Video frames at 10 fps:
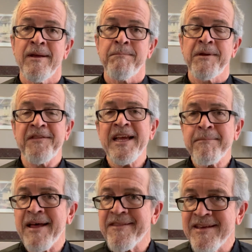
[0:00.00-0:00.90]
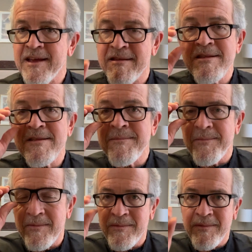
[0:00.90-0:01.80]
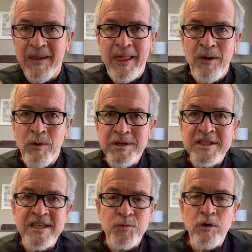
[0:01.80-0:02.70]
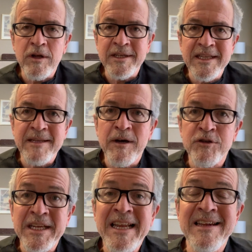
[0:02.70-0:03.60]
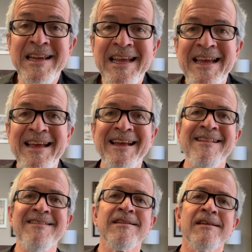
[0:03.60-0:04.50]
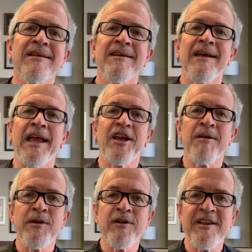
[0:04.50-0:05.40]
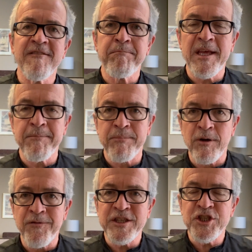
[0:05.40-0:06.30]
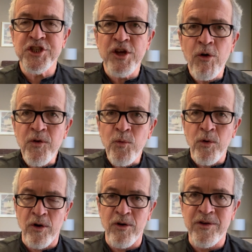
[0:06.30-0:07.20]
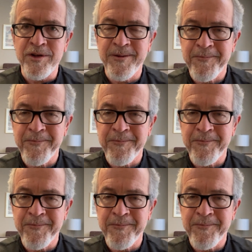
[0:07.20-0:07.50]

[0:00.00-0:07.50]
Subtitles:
But think about this. What does this world need the most? It needs a community of people that show the world